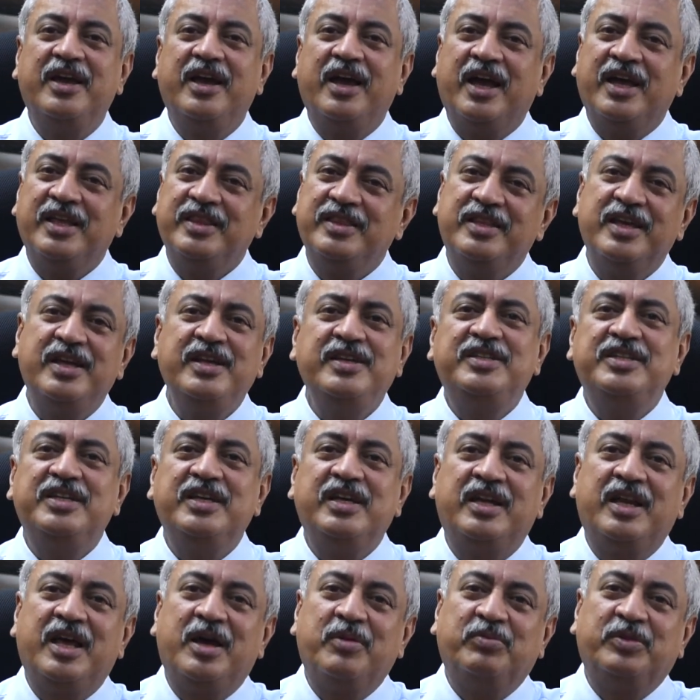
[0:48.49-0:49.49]
And then she
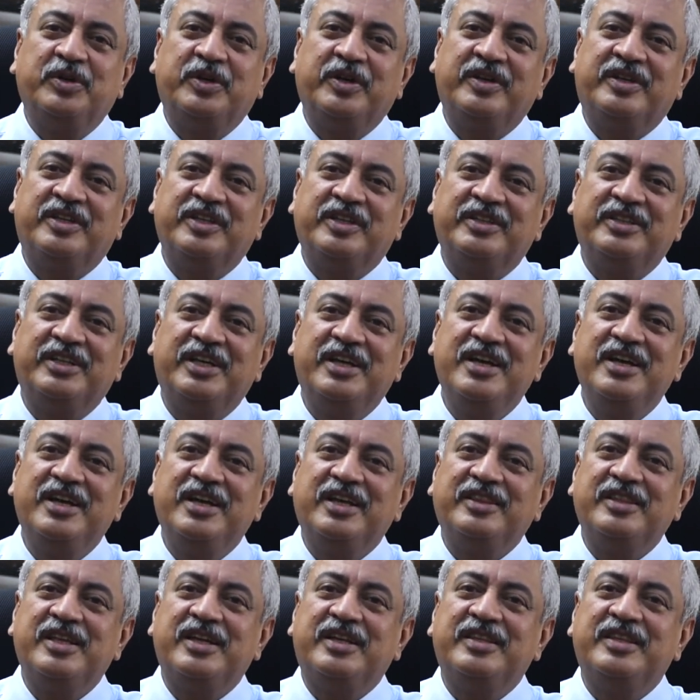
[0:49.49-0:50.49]
elaborated
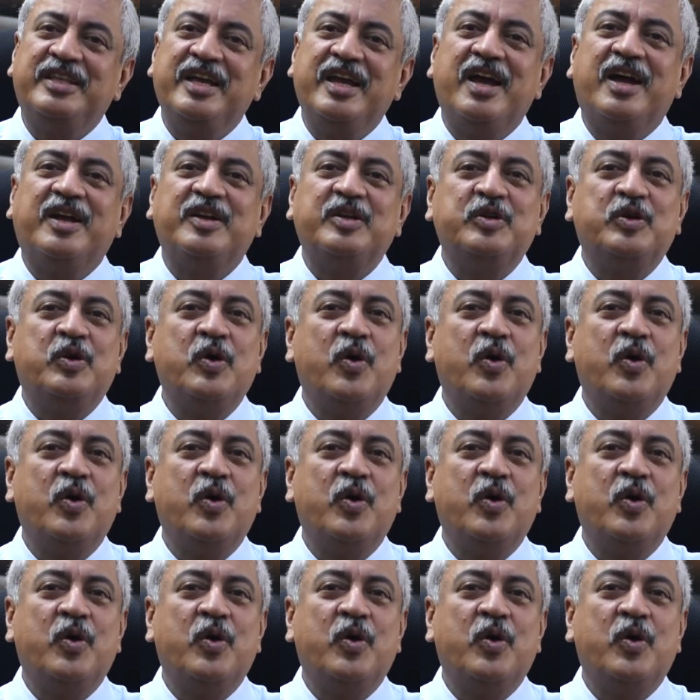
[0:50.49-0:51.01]
that they had